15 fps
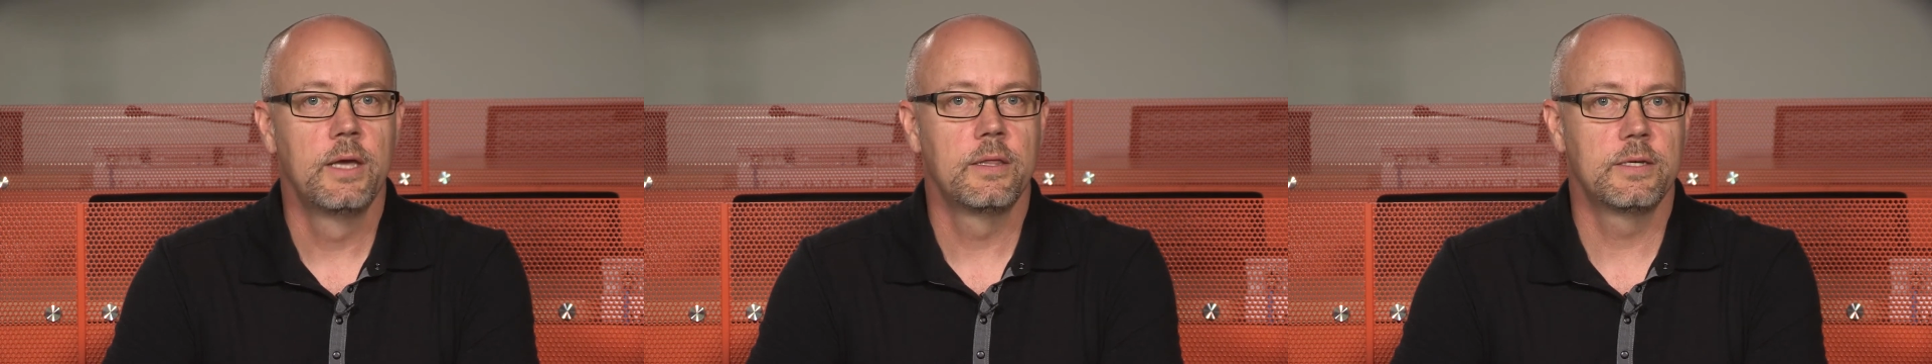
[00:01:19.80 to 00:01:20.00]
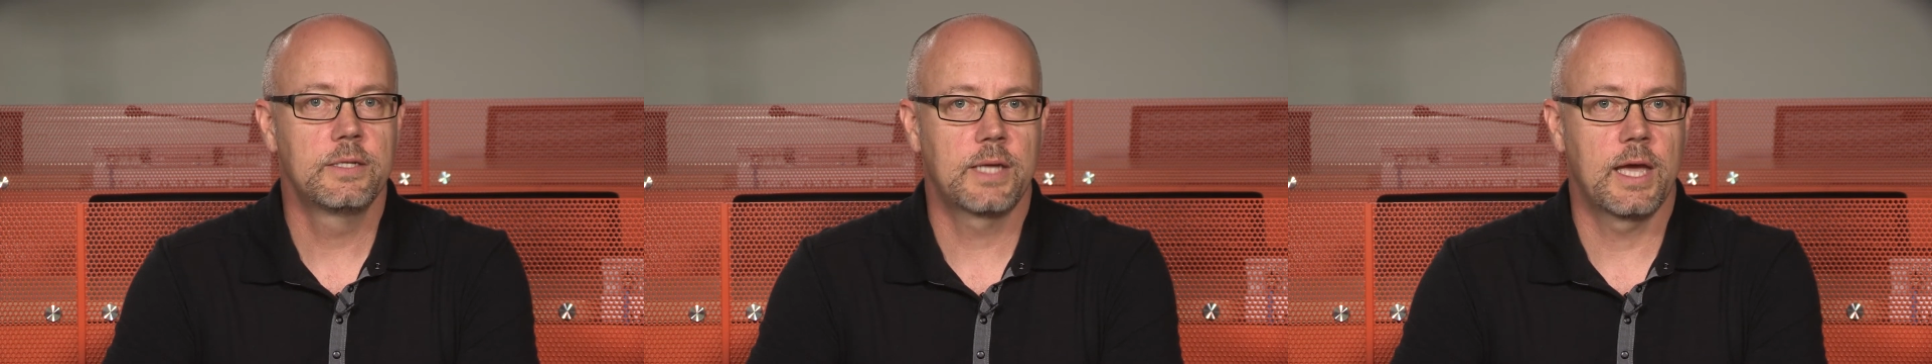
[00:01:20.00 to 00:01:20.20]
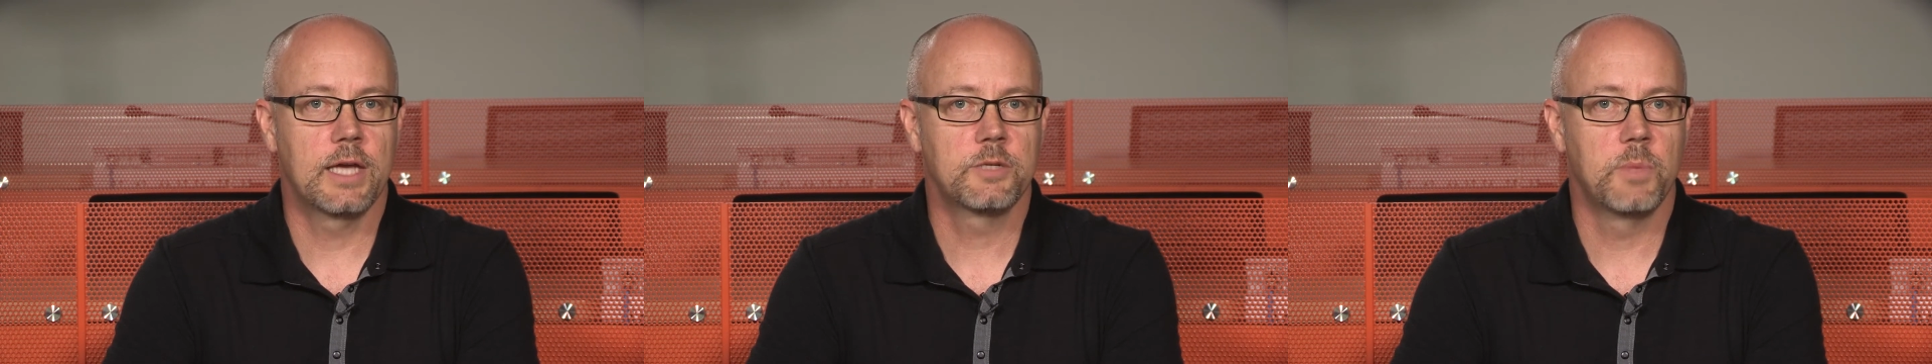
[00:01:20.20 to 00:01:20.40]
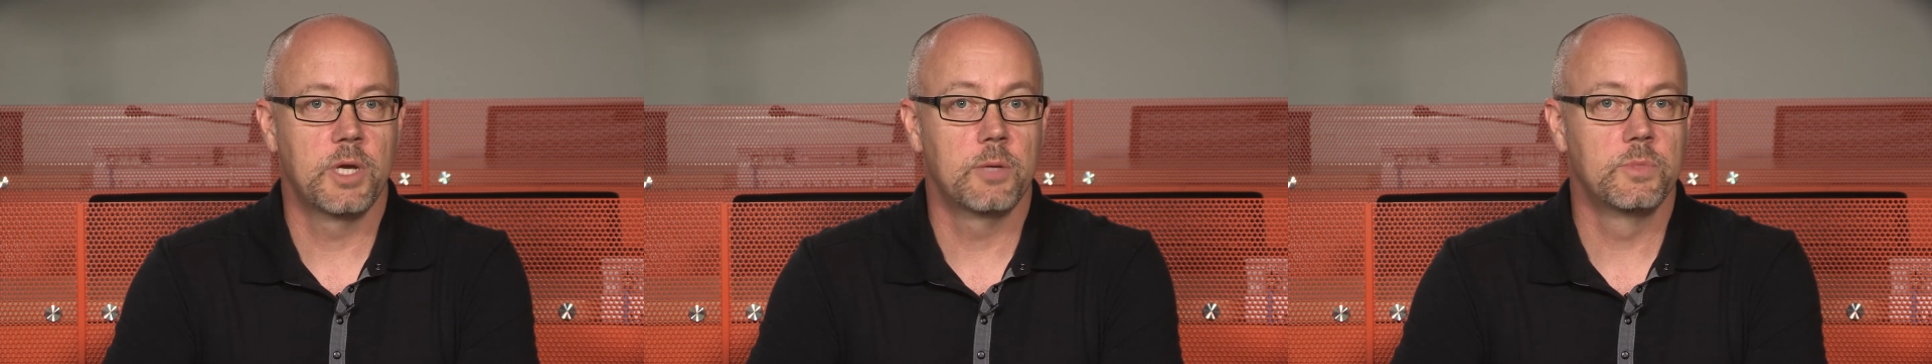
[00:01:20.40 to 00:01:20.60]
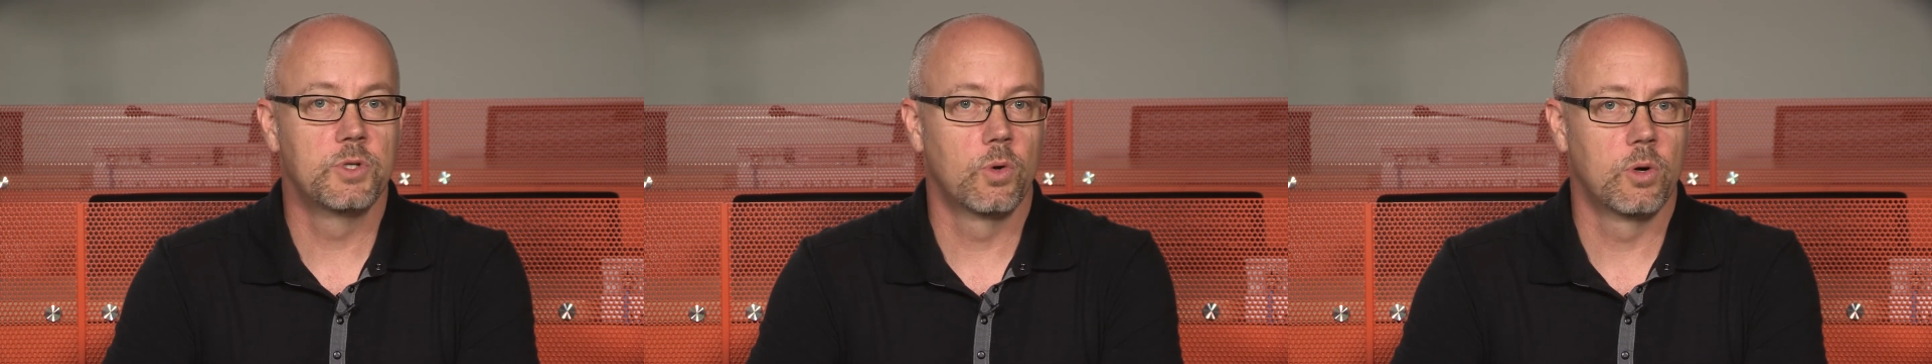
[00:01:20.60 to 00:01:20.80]
this gas may
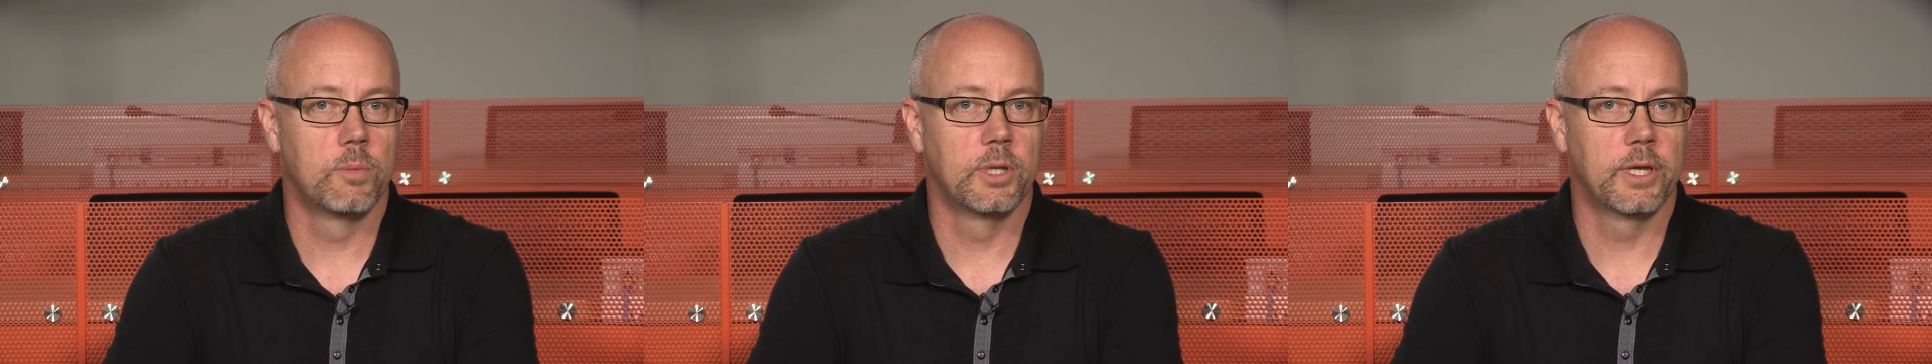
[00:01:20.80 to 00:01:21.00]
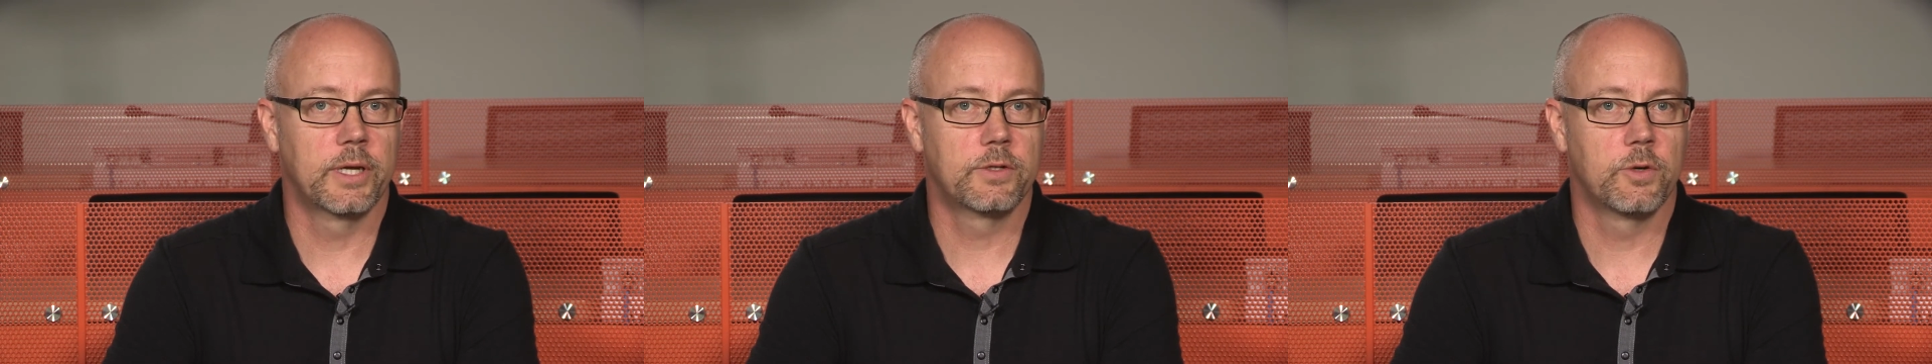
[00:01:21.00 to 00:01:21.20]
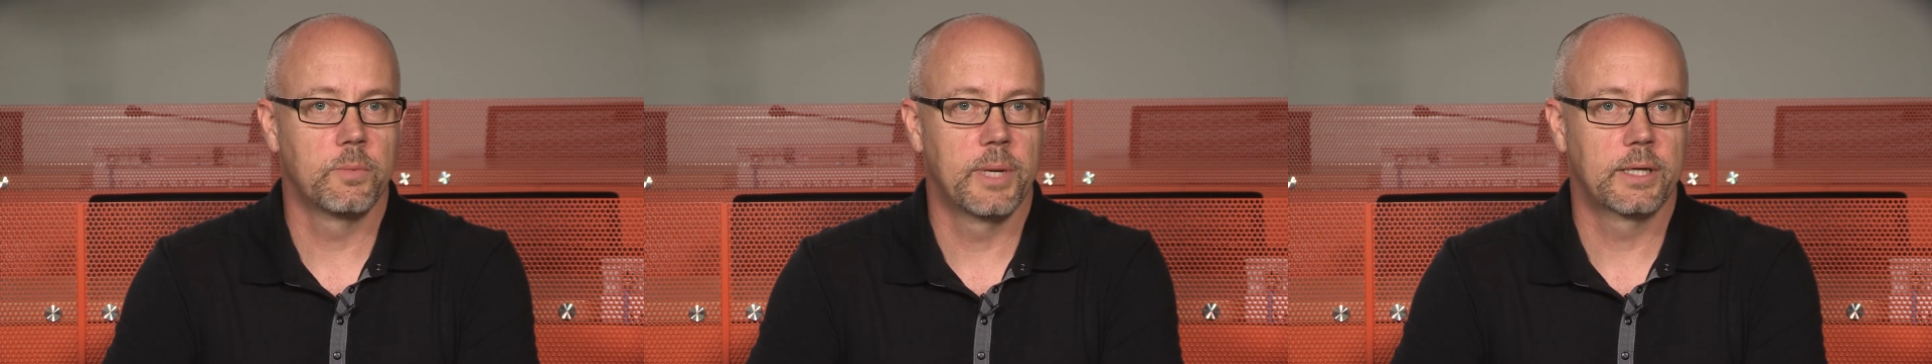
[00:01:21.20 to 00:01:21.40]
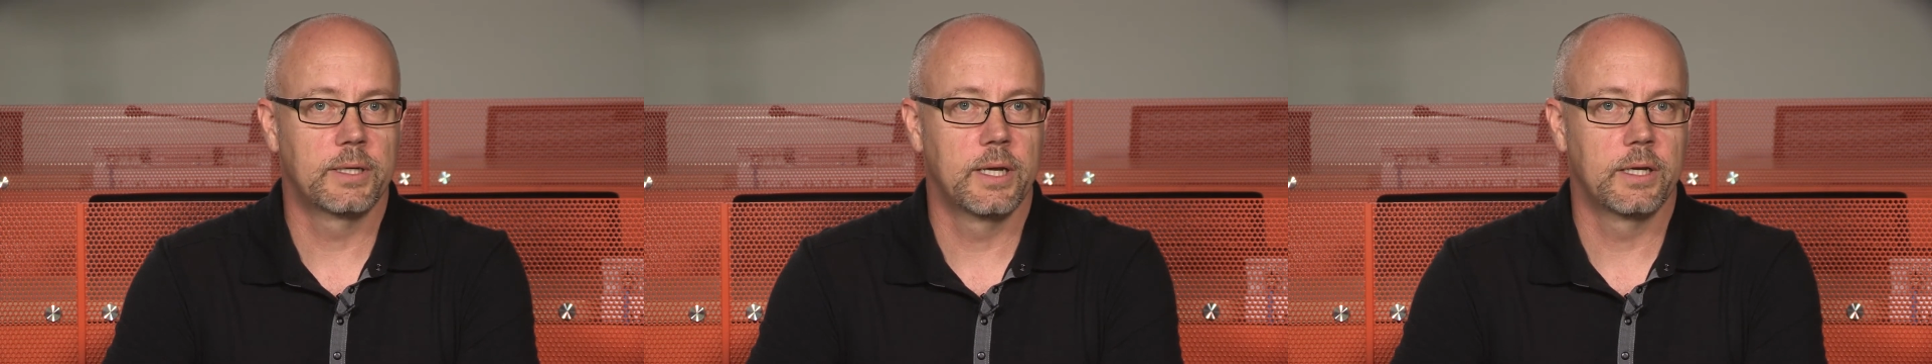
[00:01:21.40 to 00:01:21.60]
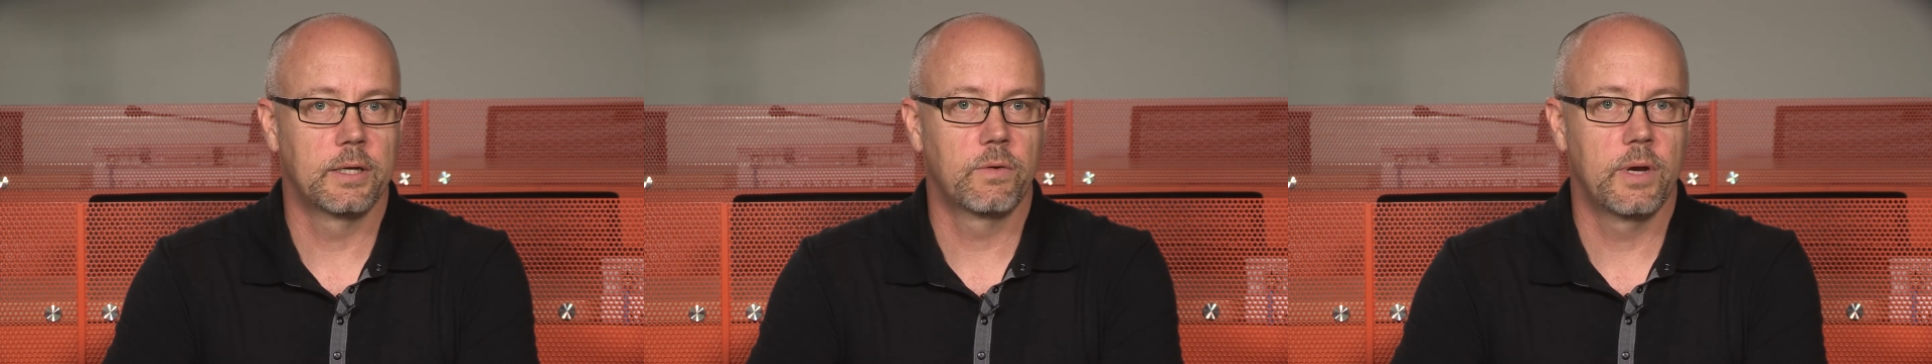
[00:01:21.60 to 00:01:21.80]
absorb electromagnetic